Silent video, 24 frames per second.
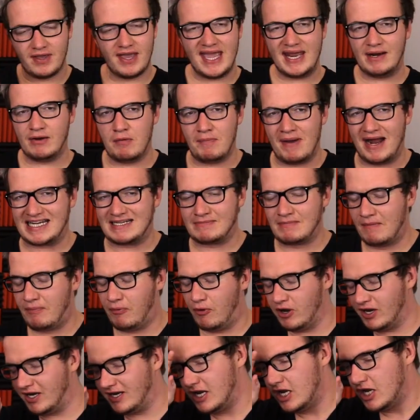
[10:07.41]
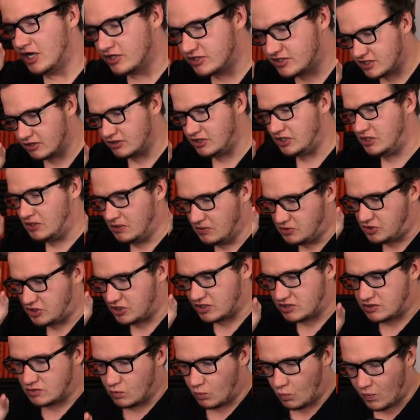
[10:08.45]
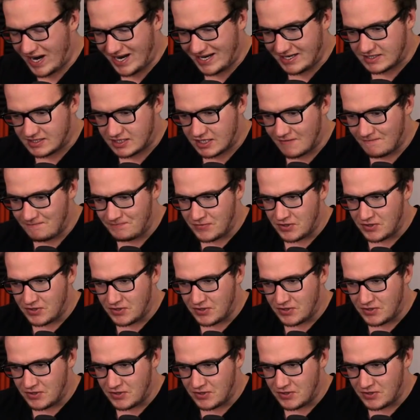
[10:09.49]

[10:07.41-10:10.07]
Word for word: Anyway, back to my point. So you just wait.